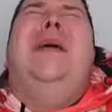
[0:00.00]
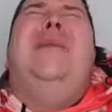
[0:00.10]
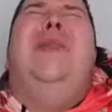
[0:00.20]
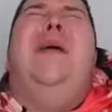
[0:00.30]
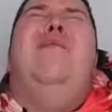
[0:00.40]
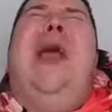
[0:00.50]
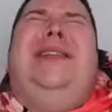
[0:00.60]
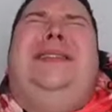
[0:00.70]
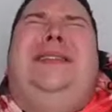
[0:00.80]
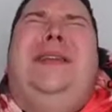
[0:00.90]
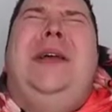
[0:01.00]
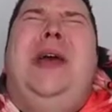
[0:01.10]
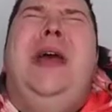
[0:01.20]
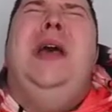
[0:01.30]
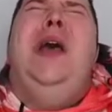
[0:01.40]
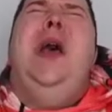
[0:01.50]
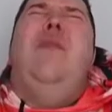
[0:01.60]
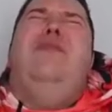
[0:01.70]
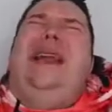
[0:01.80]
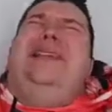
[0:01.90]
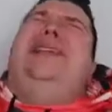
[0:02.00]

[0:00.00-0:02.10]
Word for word: What? Brace. What is... Brace.